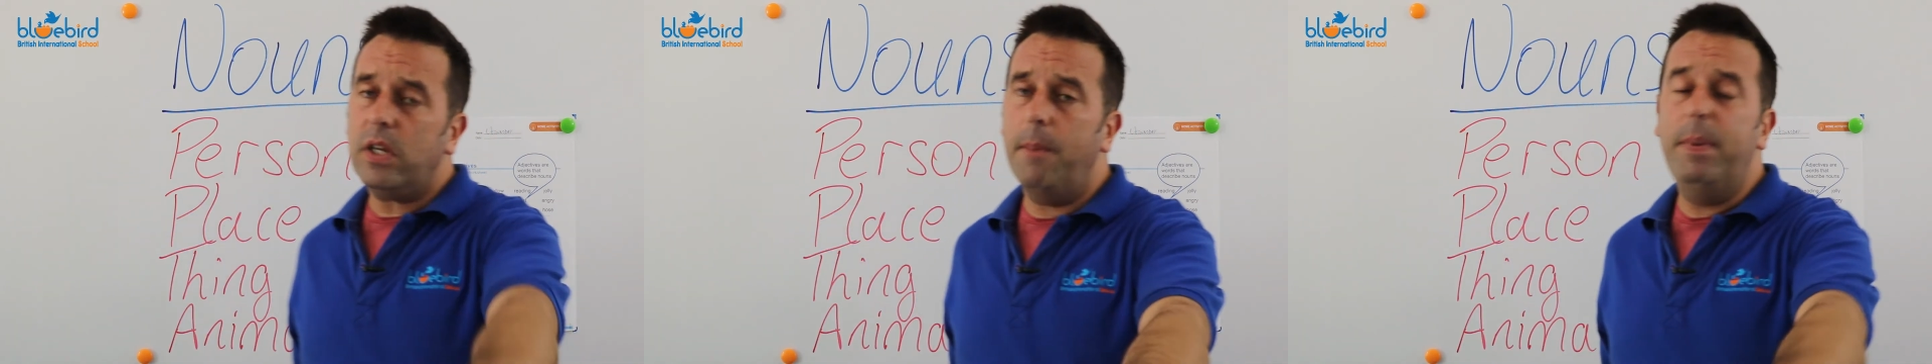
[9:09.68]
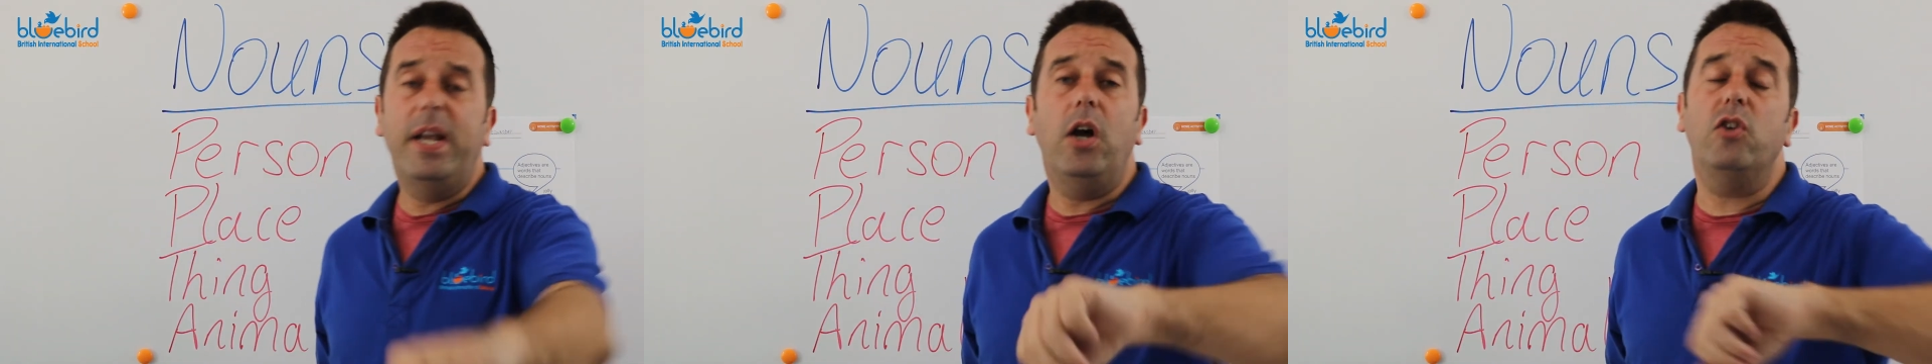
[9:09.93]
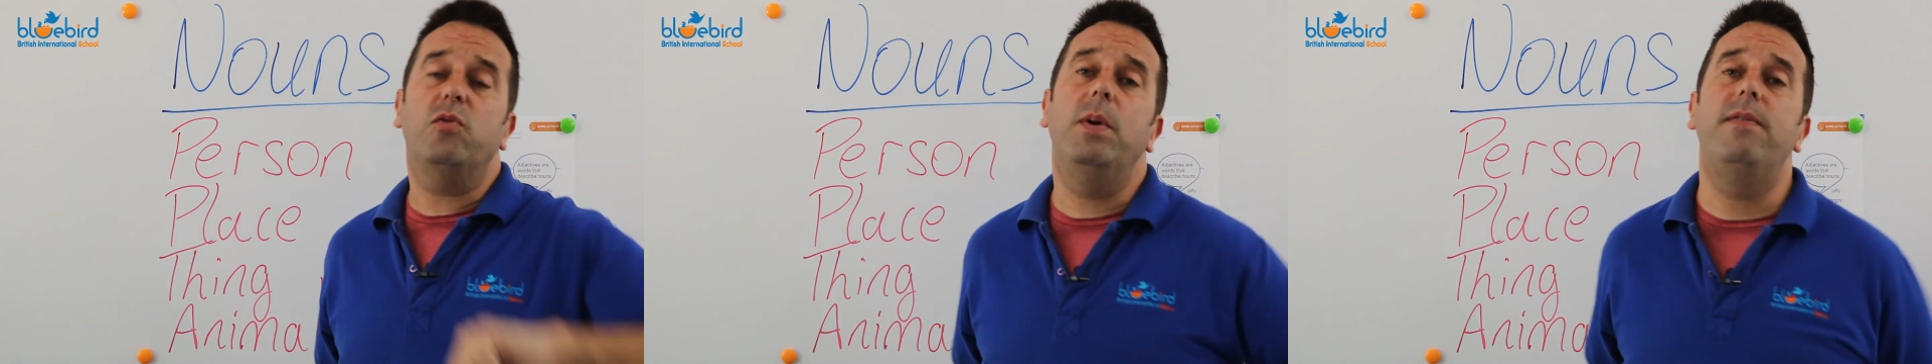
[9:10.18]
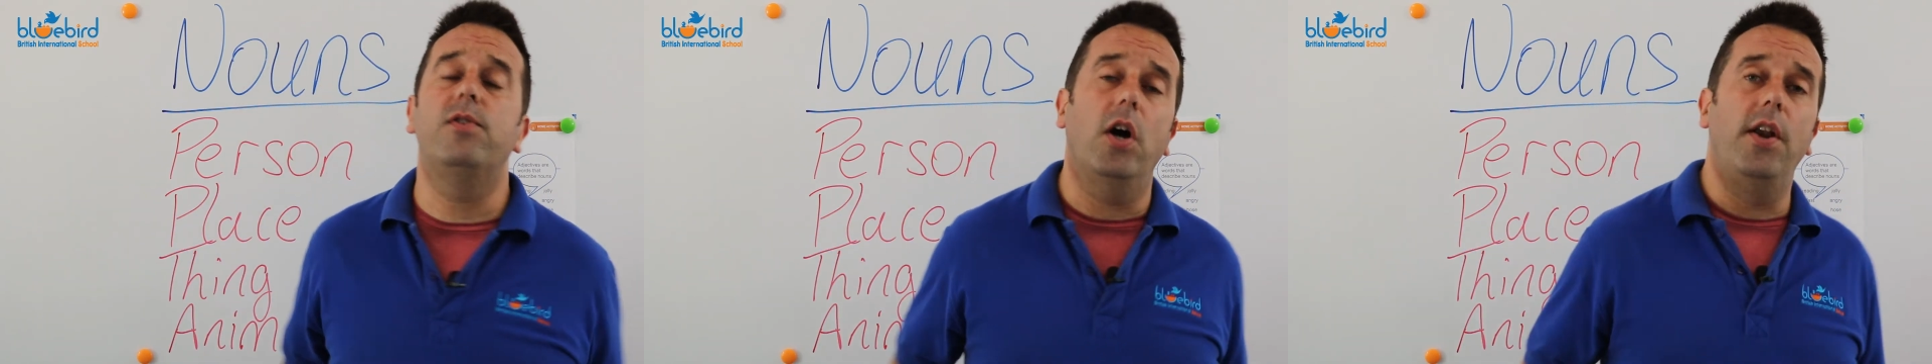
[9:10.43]
because
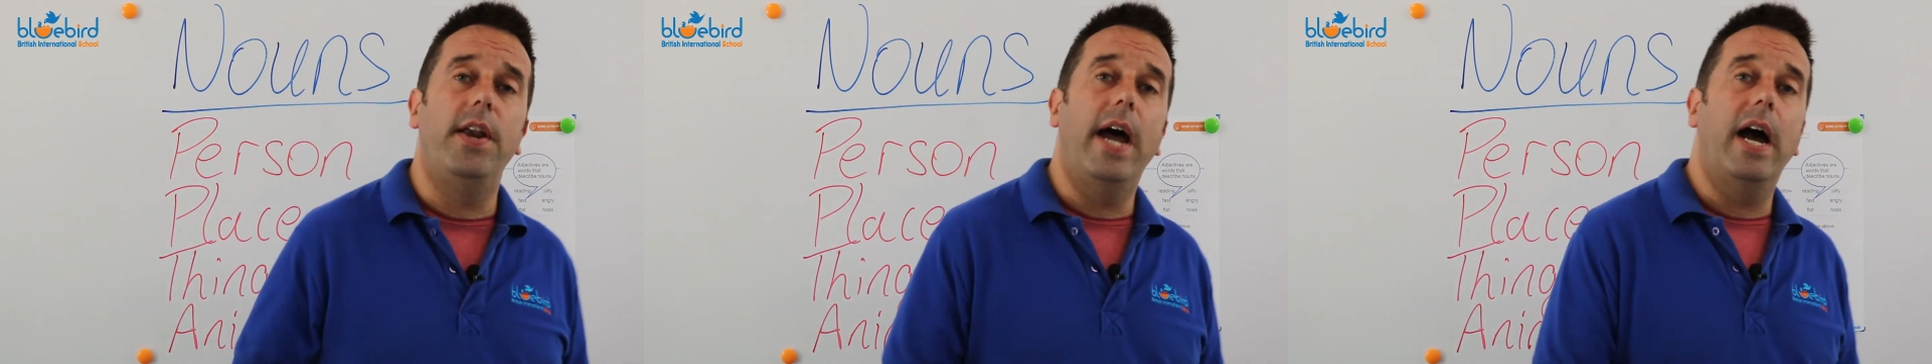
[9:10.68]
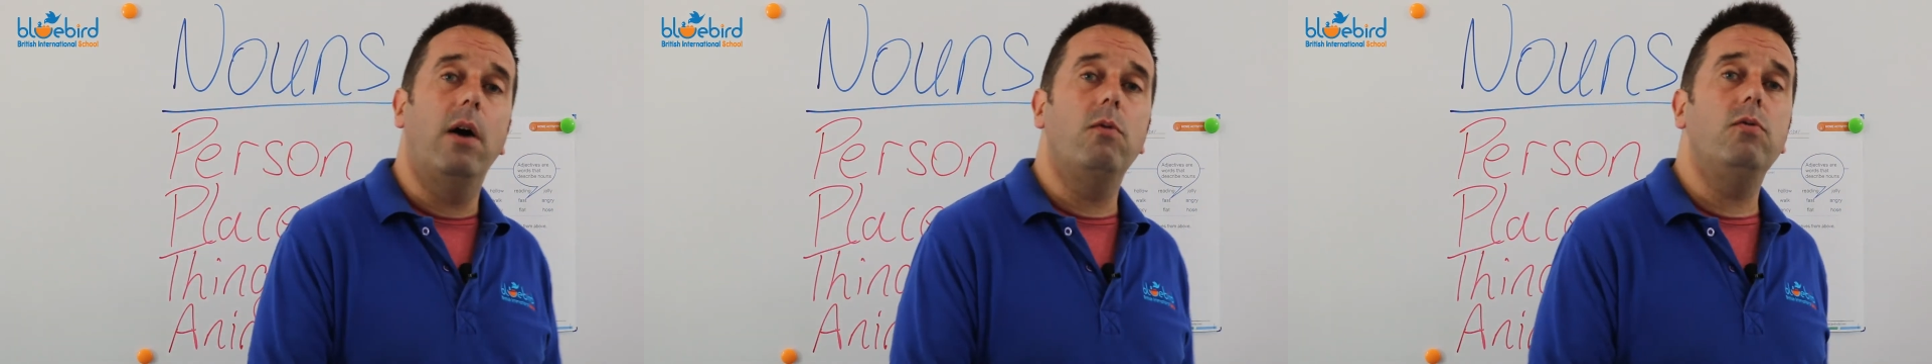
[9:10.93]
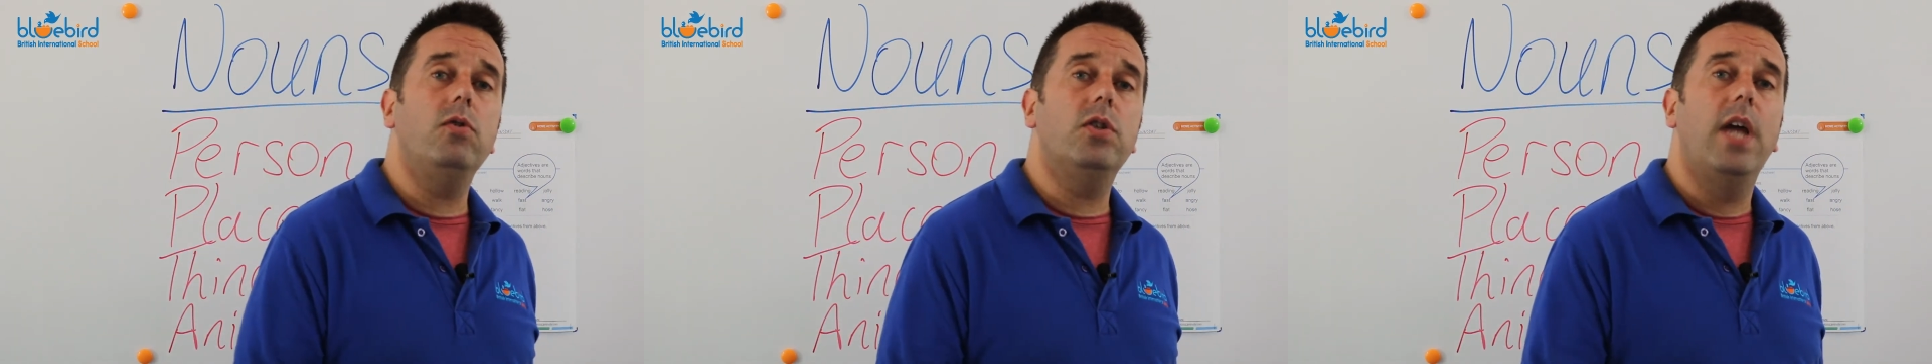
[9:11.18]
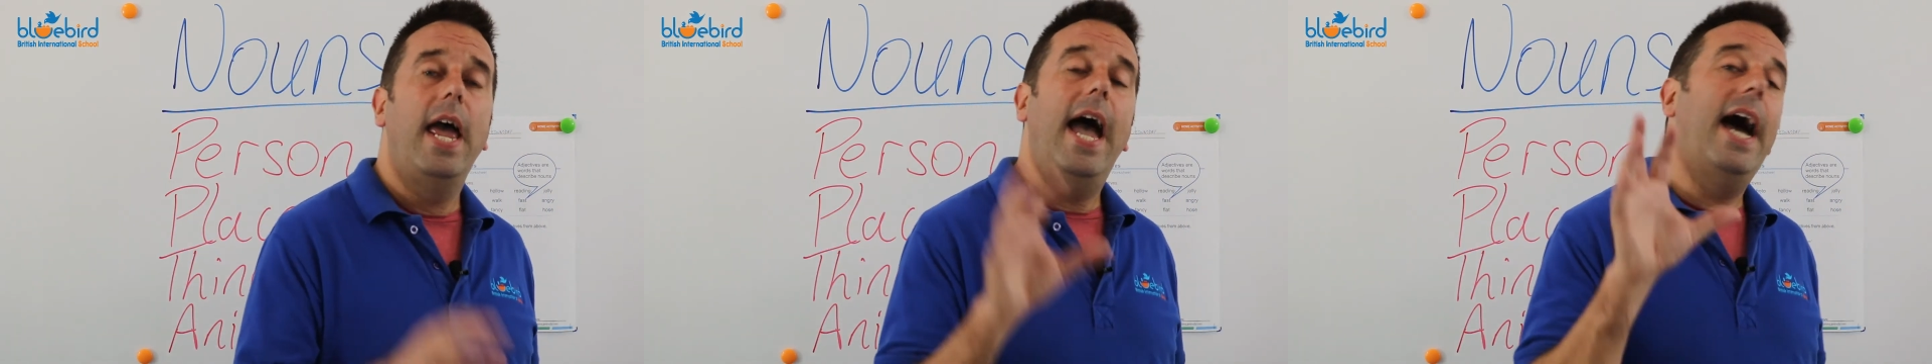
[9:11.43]
we've done
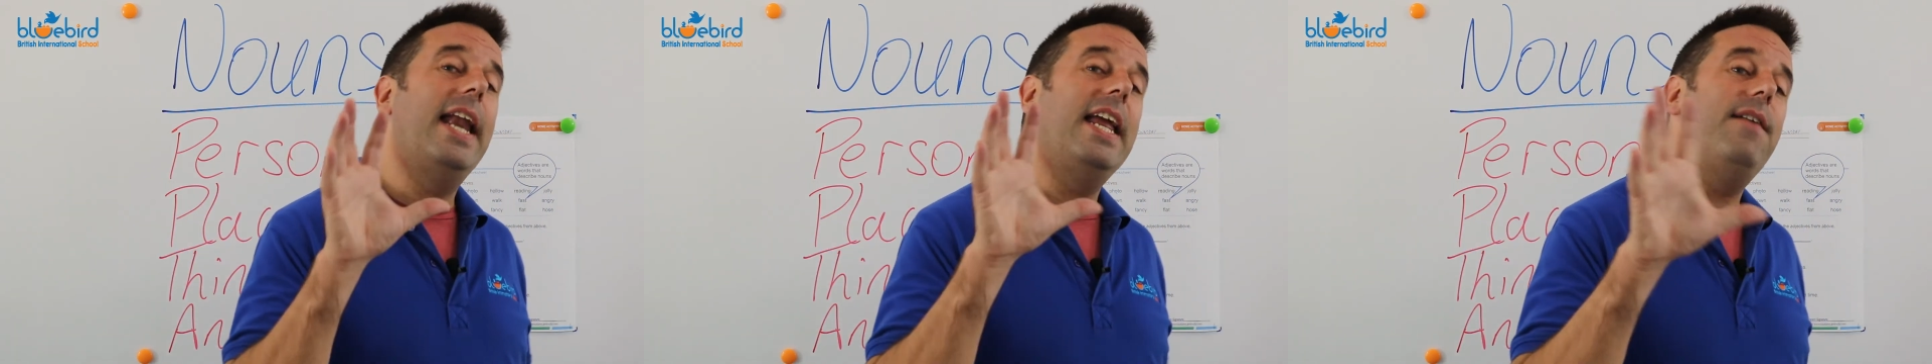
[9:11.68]
nouns, and